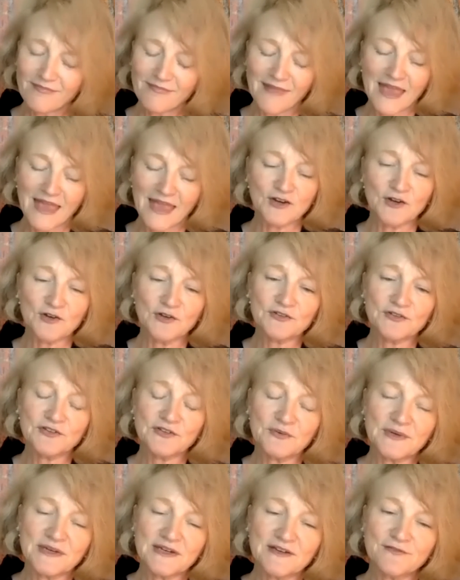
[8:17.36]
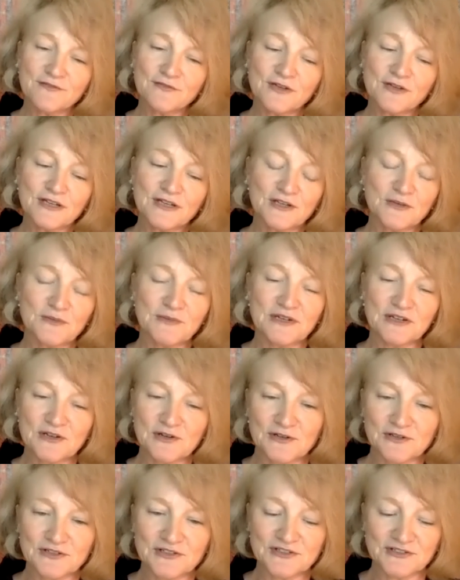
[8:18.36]
And also every human
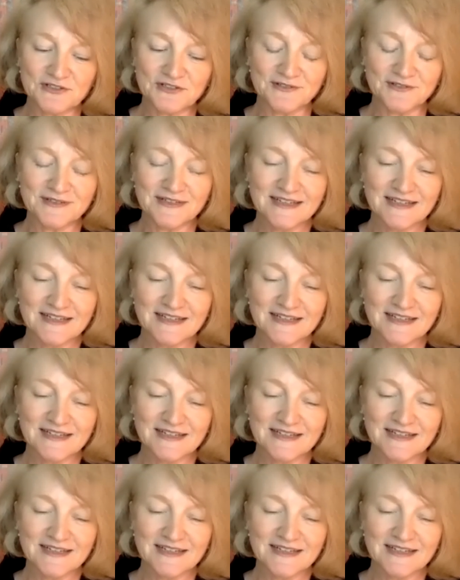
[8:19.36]
cultures